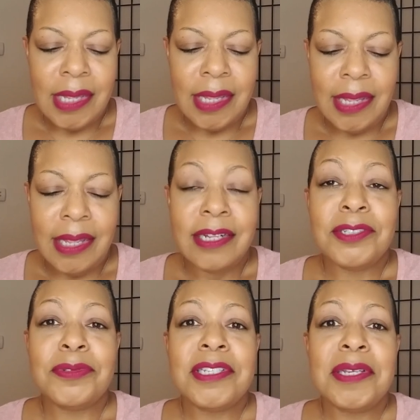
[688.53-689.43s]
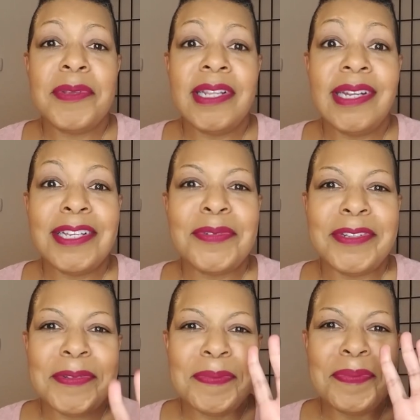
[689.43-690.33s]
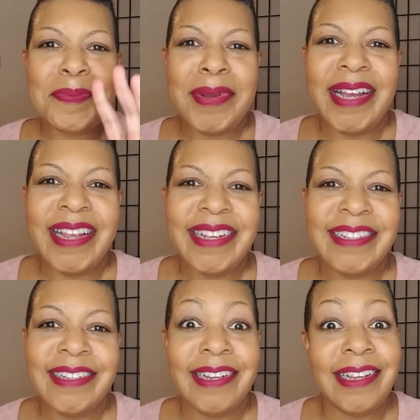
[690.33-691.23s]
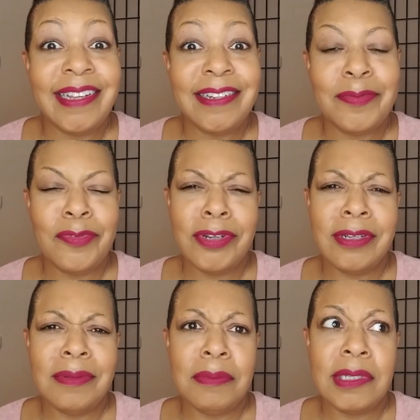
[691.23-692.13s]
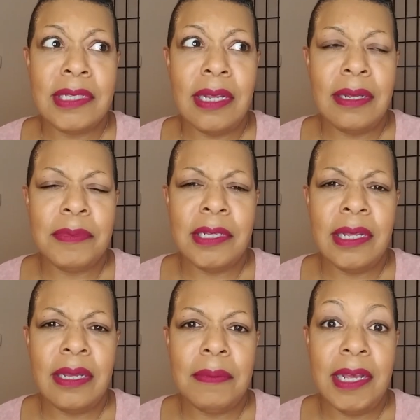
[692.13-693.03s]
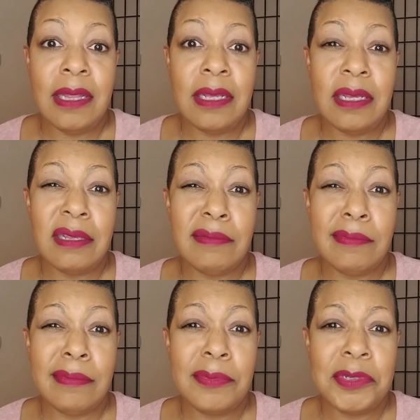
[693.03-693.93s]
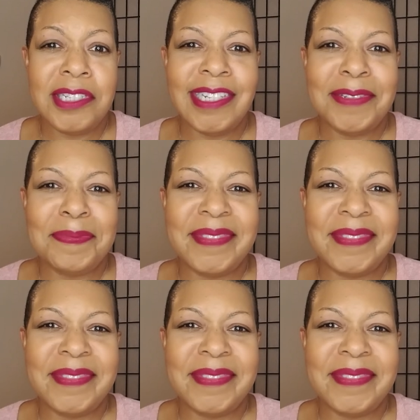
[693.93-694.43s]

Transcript: and you will see me in the next one. Bye again, for good this time, today, I think. We'll see.